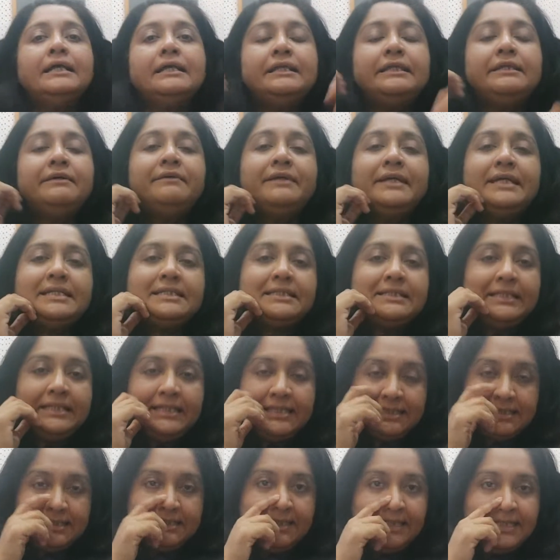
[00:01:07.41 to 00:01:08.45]
The reason
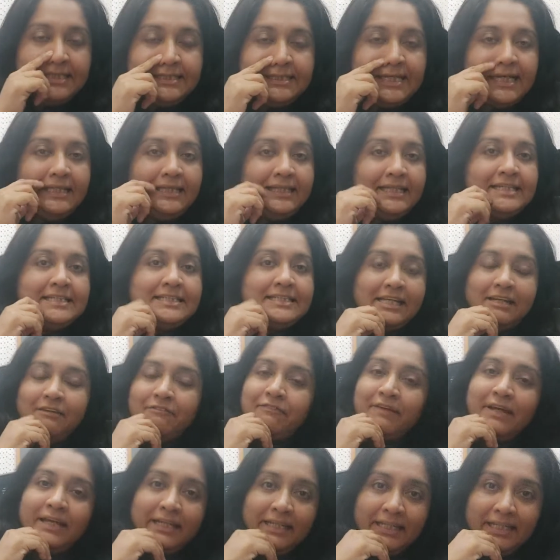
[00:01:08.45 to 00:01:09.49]
is this, and this,
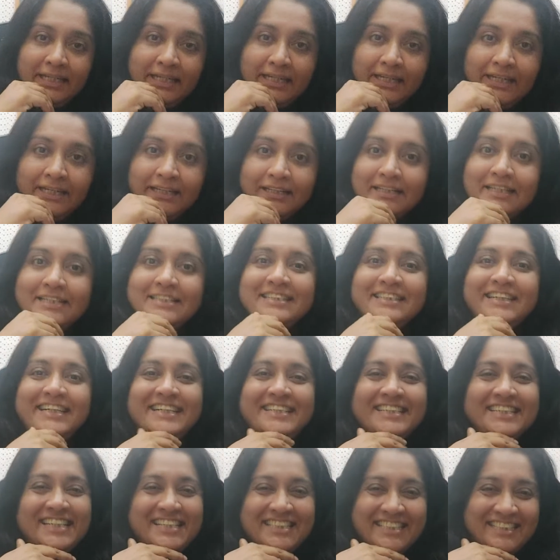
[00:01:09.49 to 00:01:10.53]
if any English
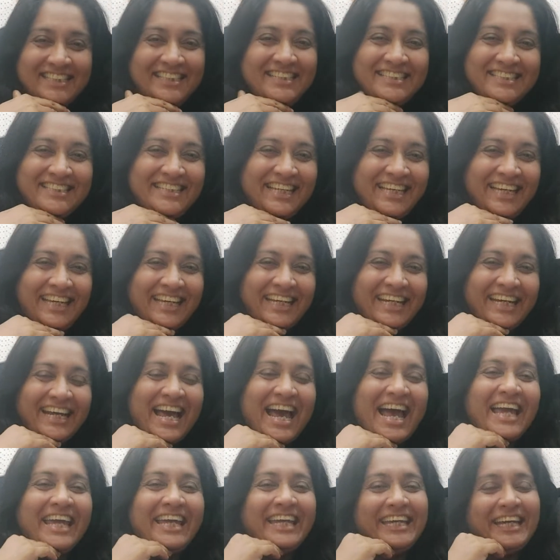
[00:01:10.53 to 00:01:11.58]
teacher is listening,
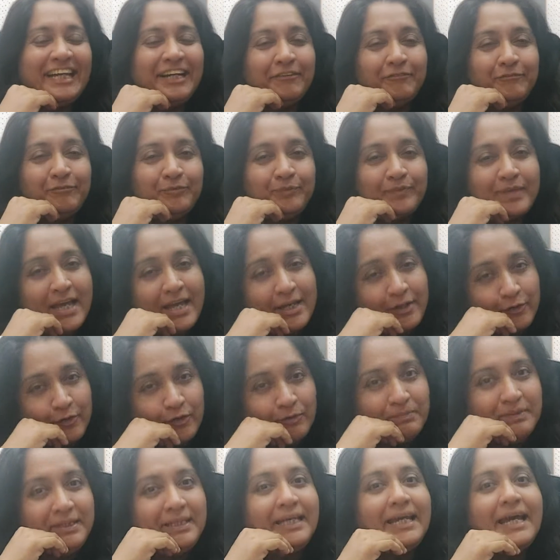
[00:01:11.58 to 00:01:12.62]
I
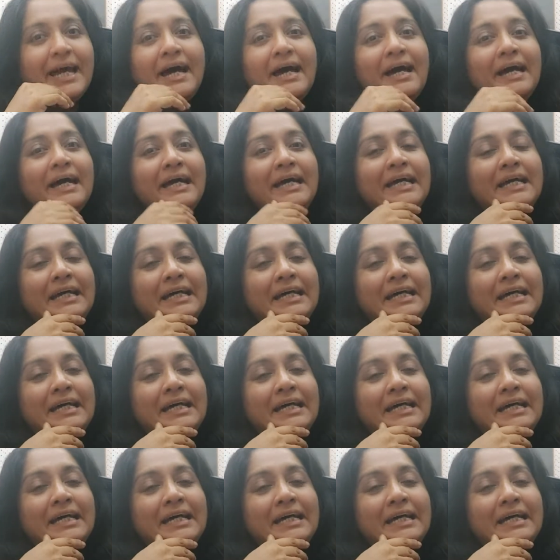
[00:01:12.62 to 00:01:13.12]
hope they are.